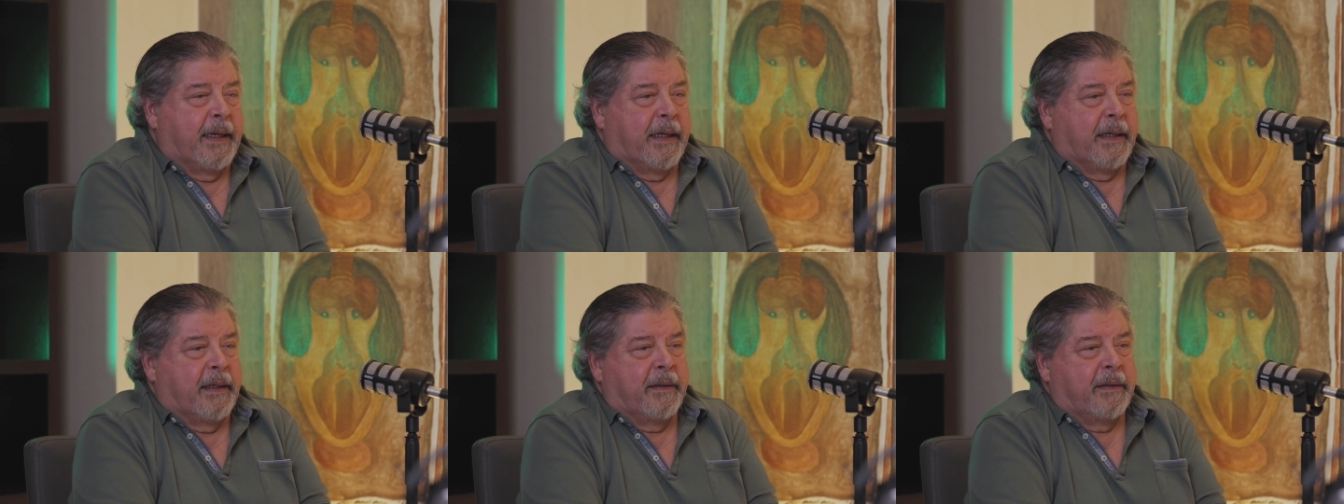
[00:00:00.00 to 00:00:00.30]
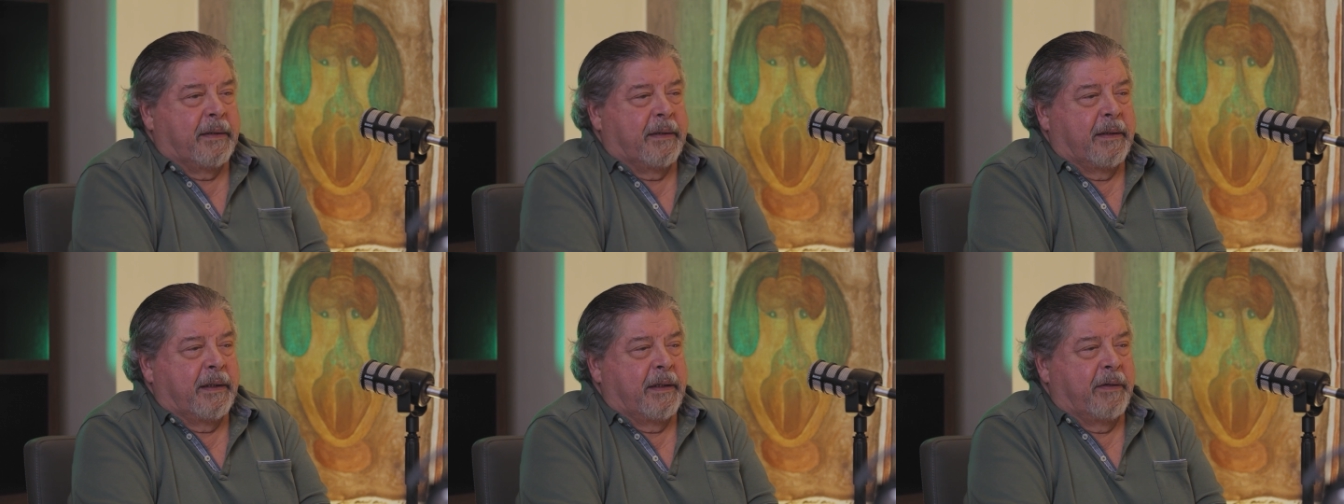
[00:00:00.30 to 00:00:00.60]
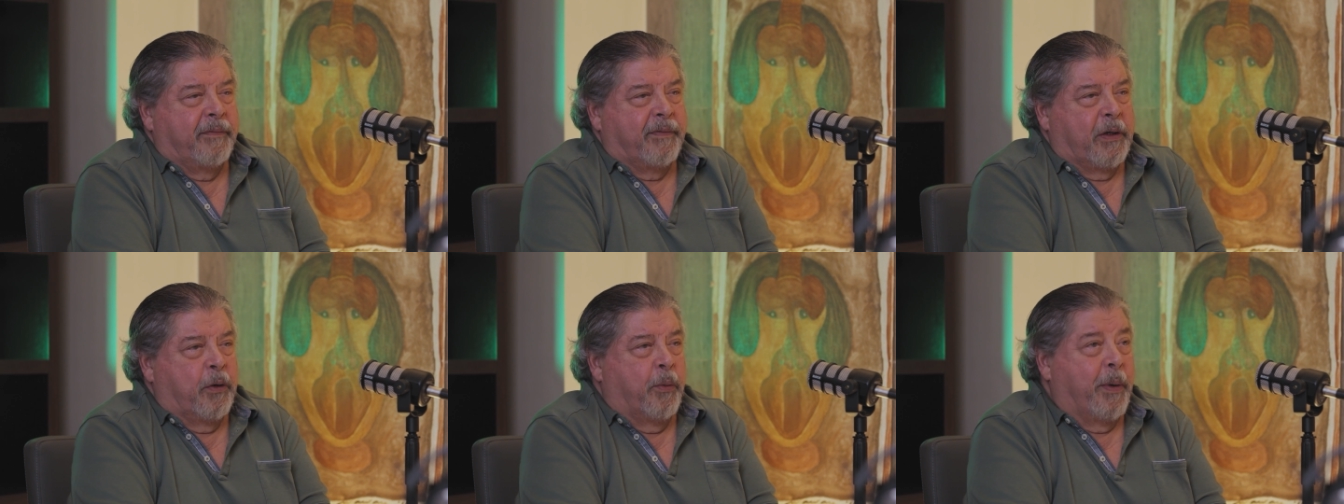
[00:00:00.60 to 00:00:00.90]
And uh,
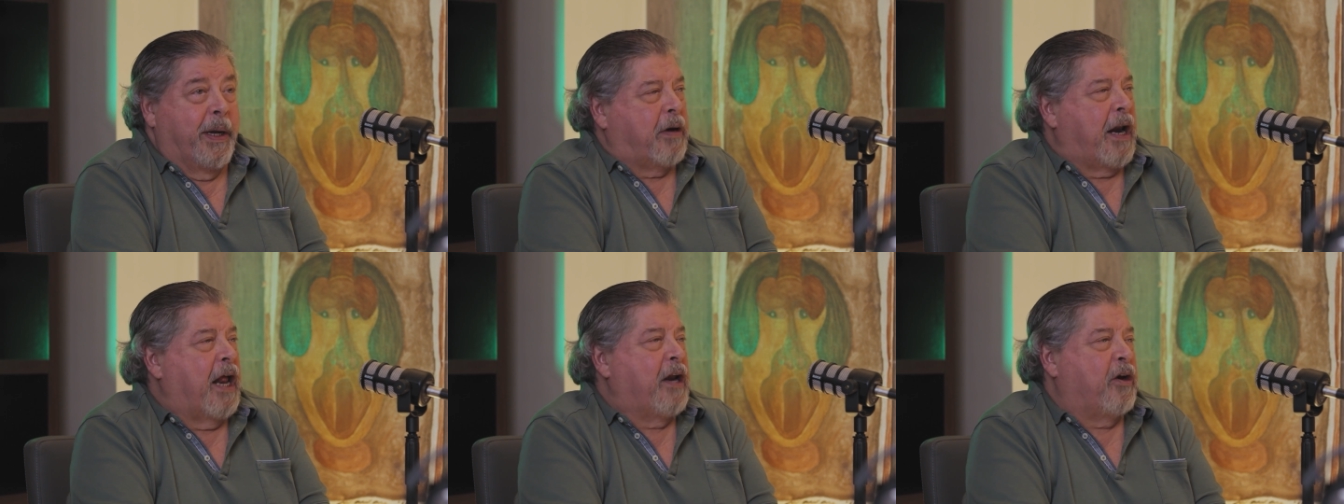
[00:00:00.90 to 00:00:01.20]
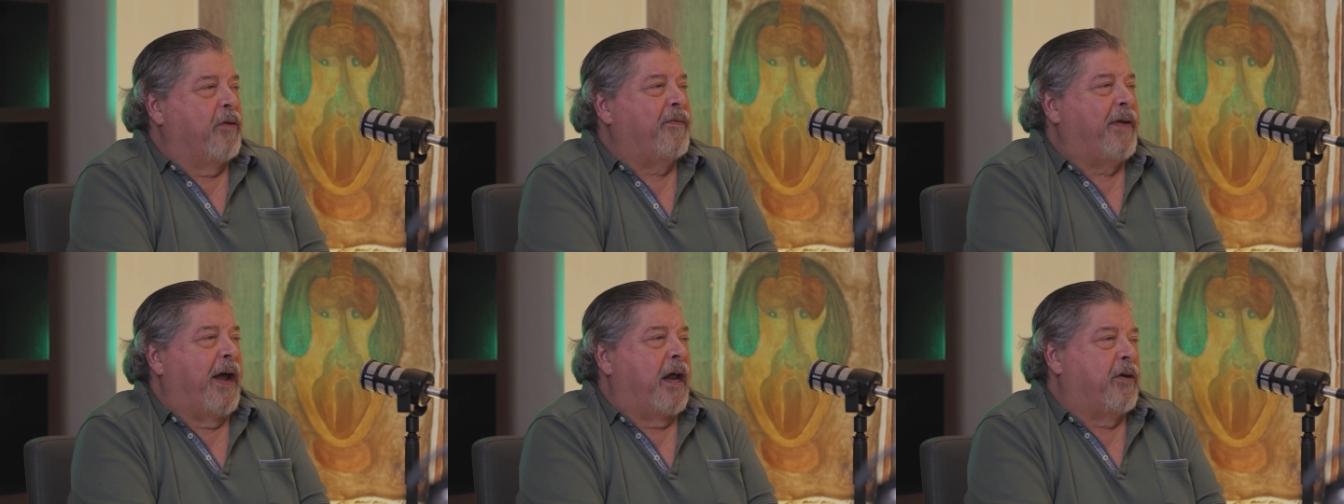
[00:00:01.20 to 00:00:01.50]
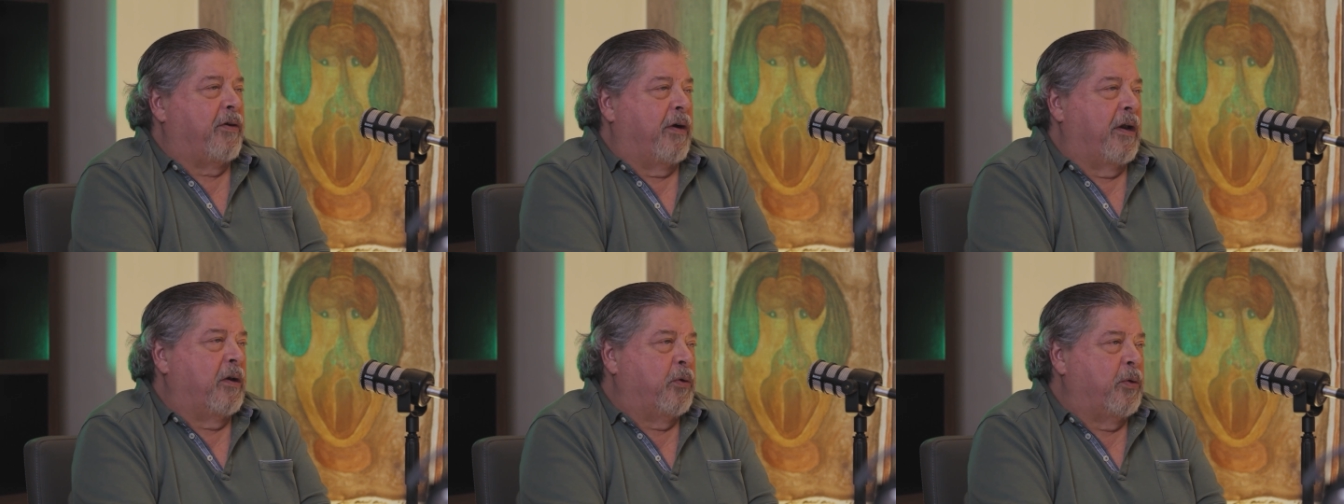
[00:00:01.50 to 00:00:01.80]
the
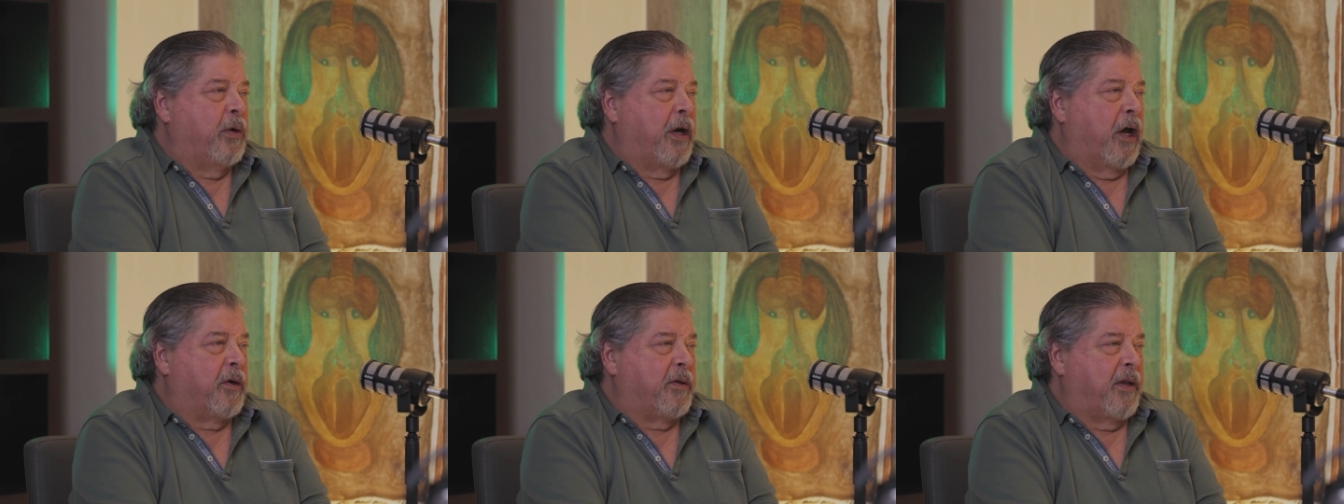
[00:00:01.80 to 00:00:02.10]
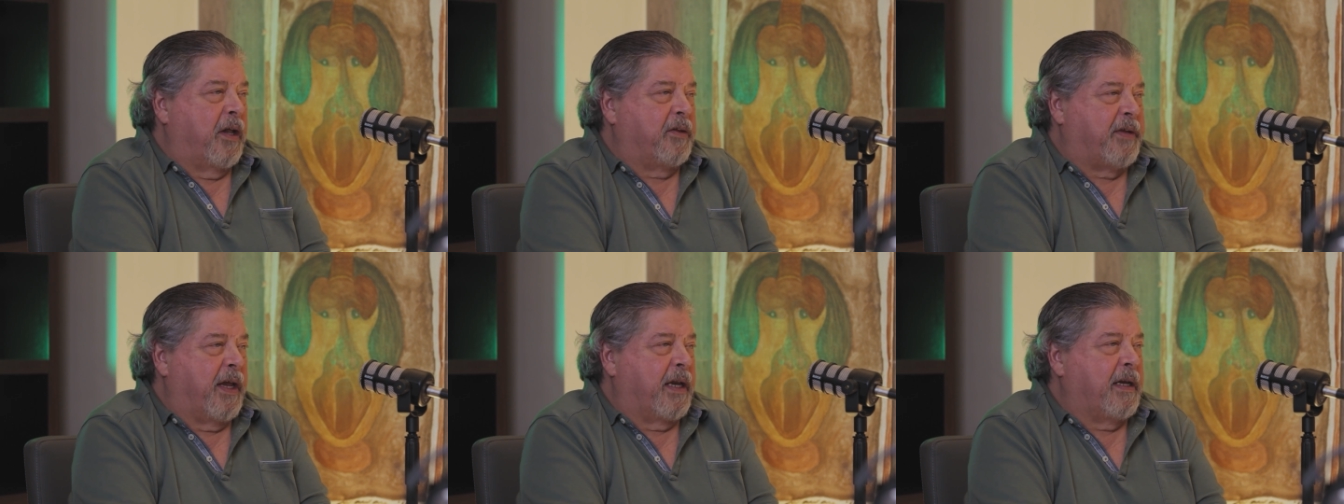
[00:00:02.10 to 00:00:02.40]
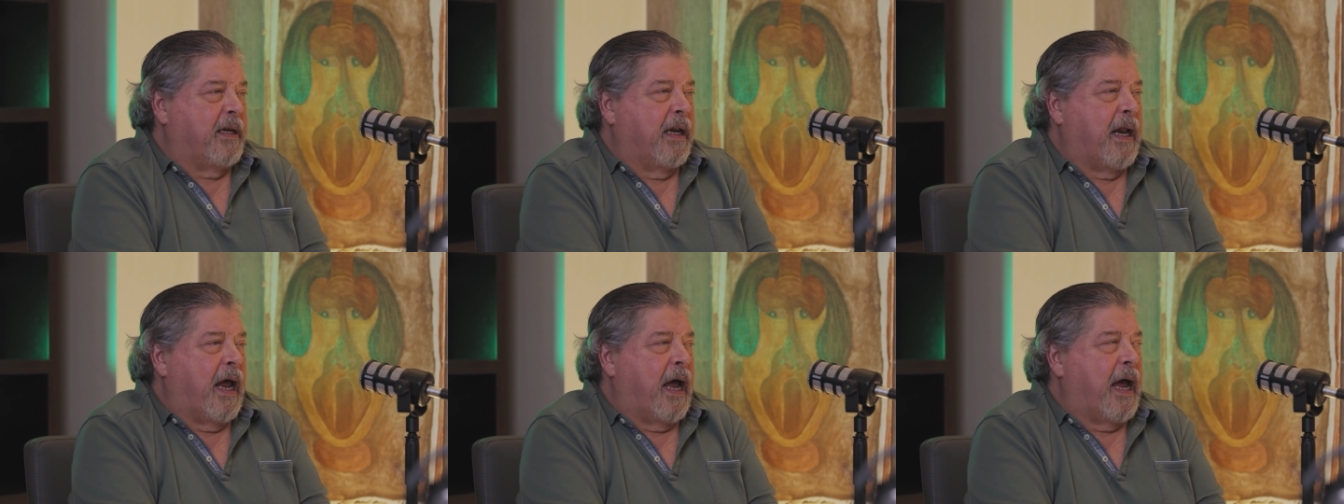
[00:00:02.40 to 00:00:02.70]
outline of General Luna,
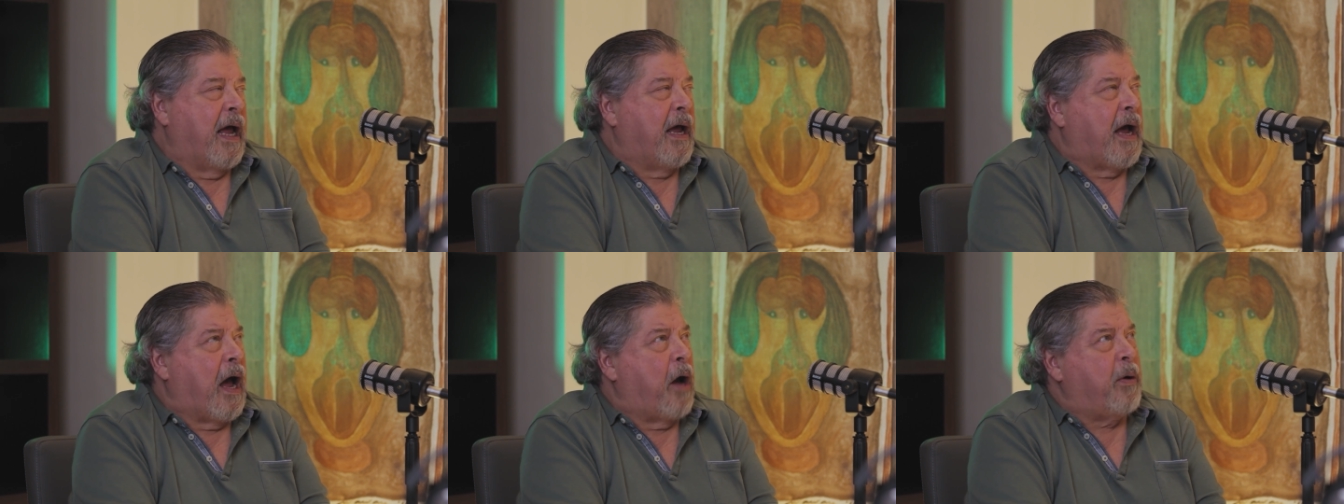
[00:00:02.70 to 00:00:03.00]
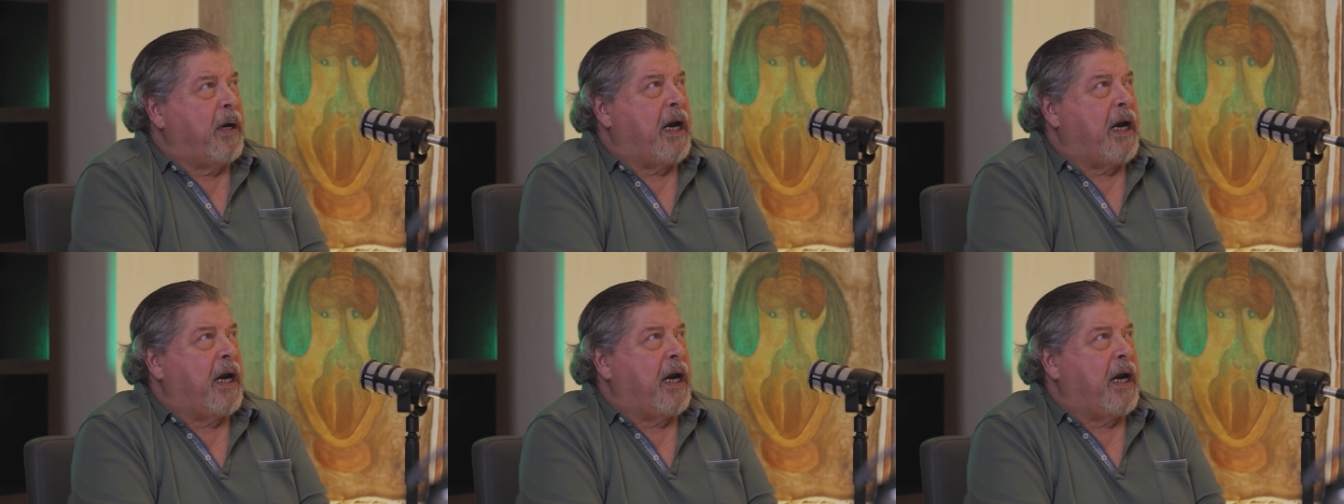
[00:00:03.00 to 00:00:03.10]
because I said,